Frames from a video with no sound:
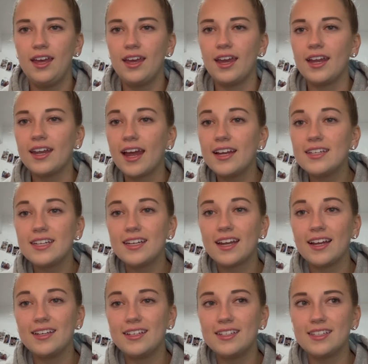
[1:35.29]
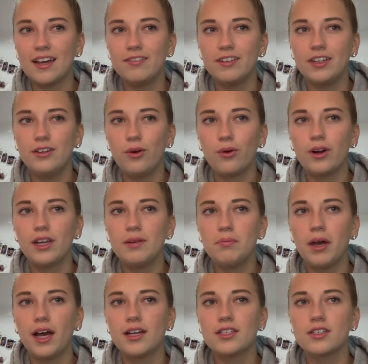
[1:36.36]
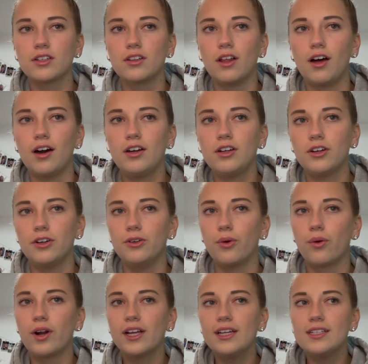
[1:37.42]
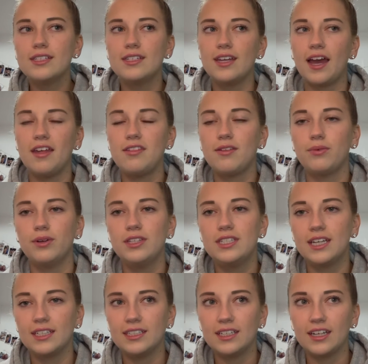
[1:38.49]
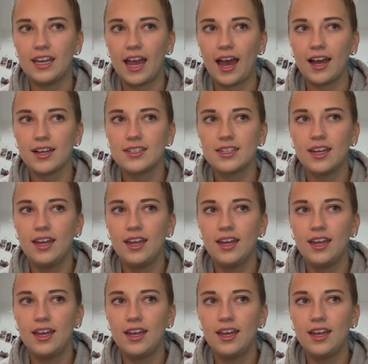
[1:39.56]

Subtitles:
In 1997, Oregon passed a law called Oregon's Death with Dignity Act.